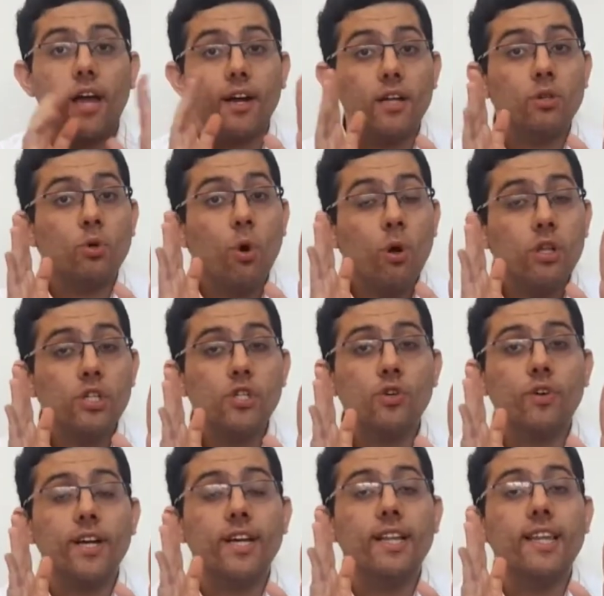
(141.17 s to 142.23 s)
I told you
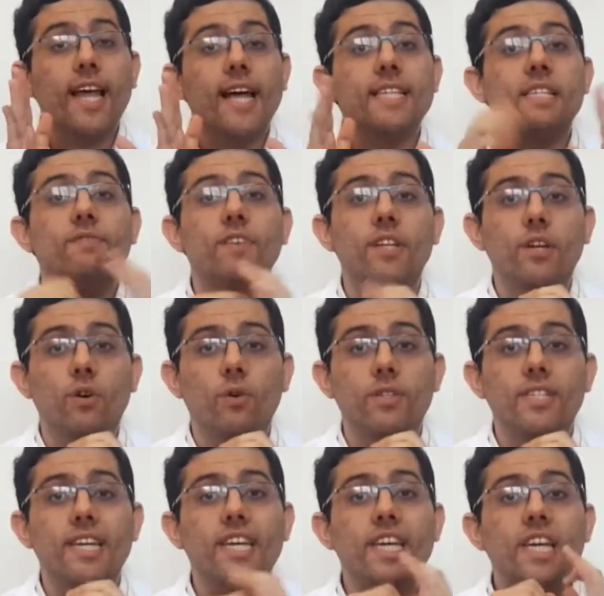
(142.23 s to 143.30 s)
in last videos,
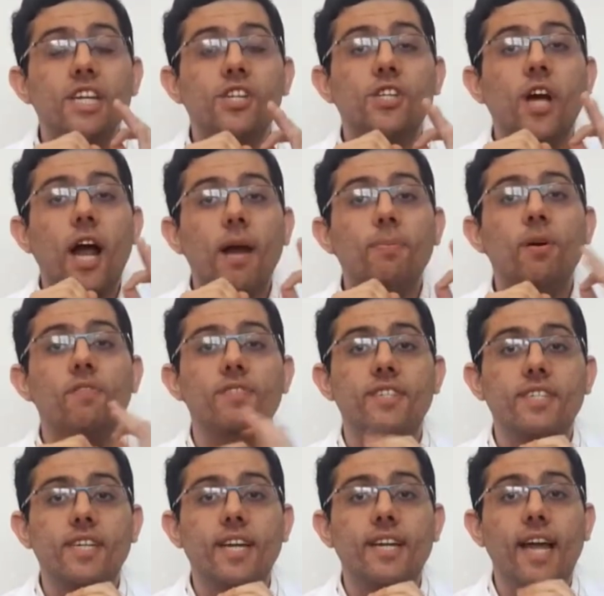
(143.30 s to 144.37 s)
each type of
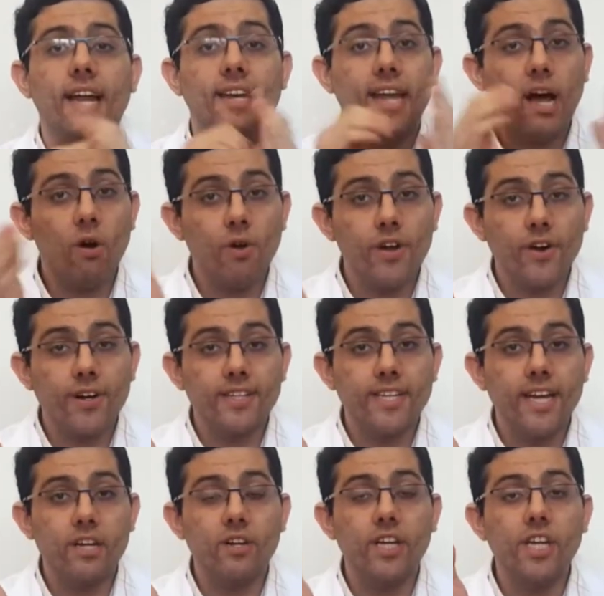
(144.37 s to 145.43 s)
skin, and now here I
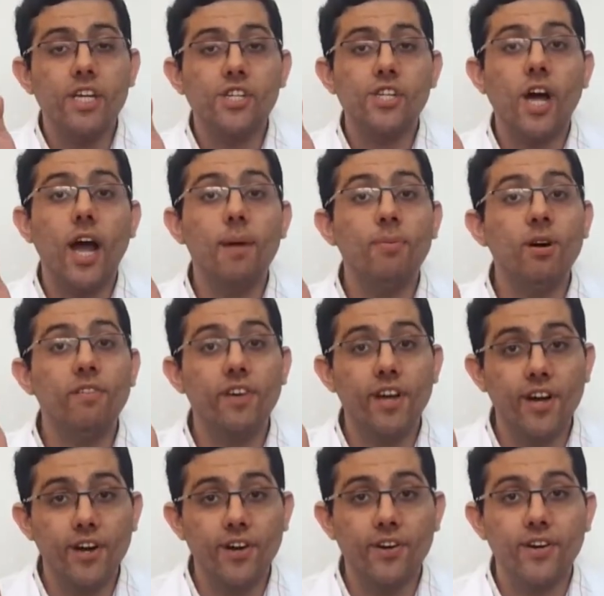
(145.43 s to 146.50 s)
tell you, each type of
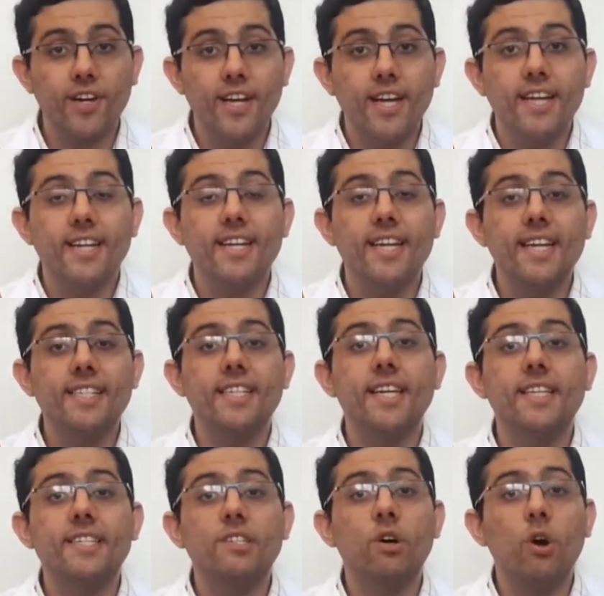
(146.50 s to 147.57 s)
hair needs
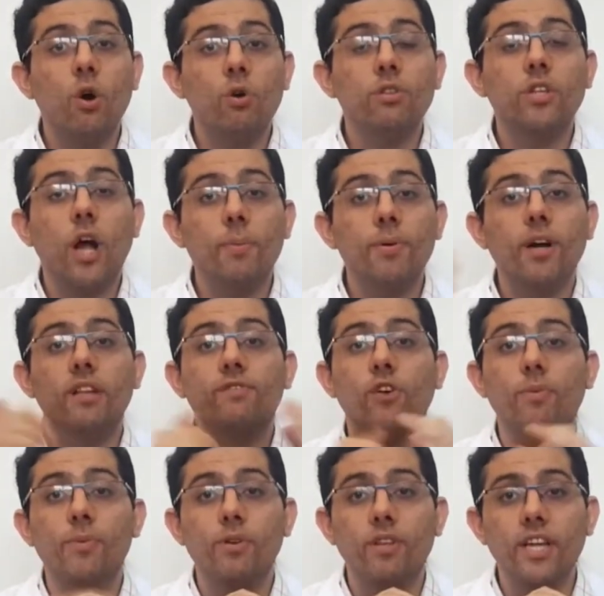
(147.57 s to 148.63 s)
its own topical
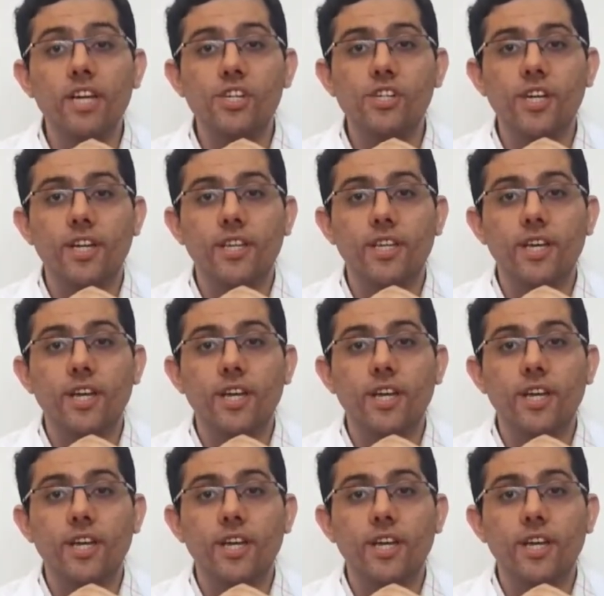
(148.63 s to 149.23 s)
formulation.